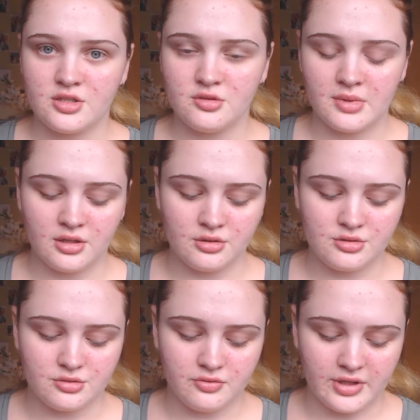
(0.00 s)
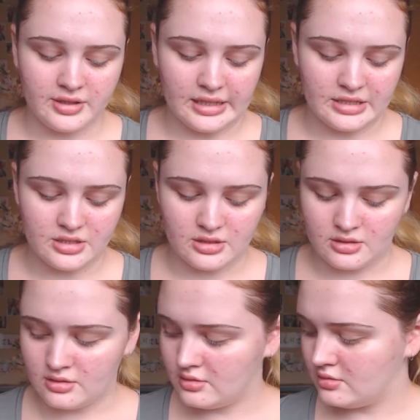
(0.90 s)
I'm going to do my usual
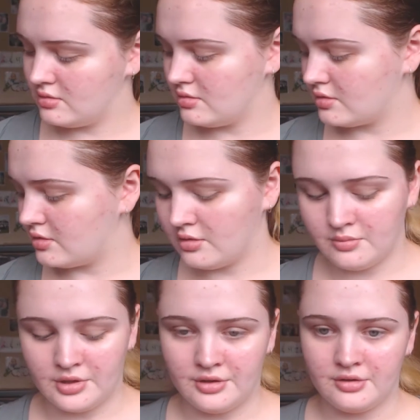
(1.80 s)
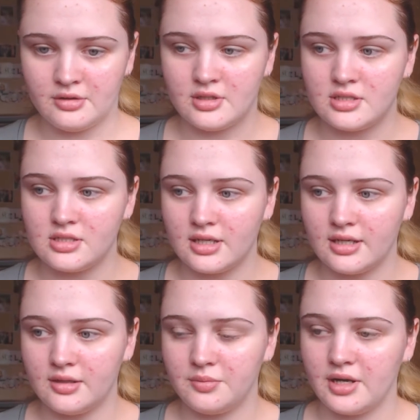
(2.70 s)
foundation combo, the
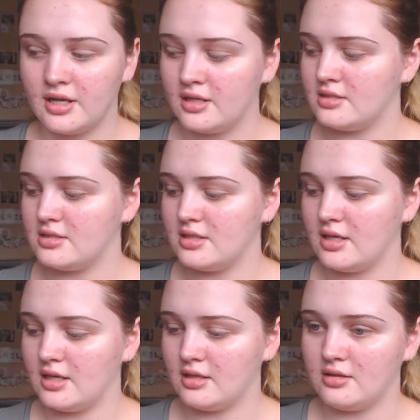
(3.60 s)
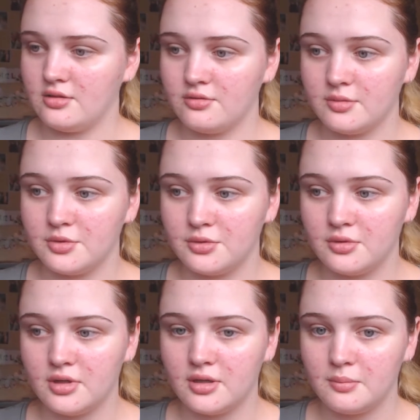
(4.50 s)
designer brands and the
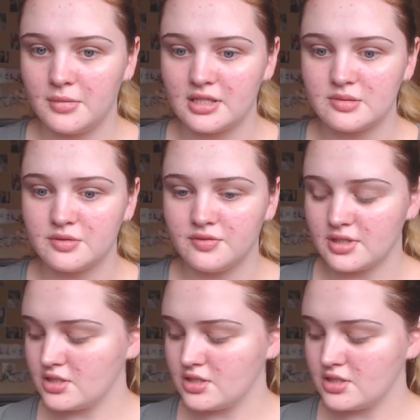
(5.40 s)
Rimmel Match